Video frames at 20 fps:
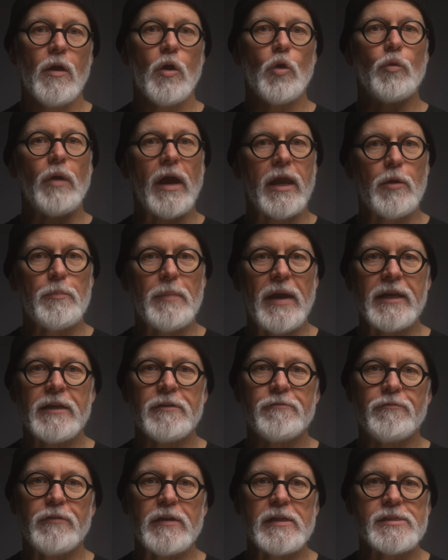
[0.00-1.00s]

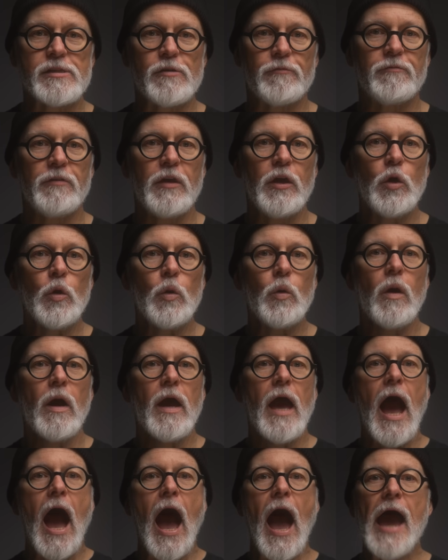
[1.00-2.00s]
Recommended fields of view,
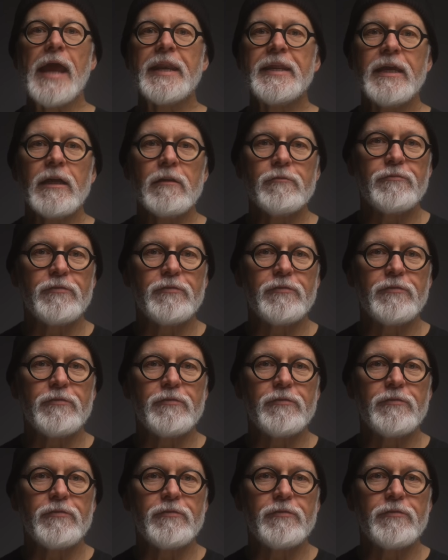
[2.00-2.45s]
ideal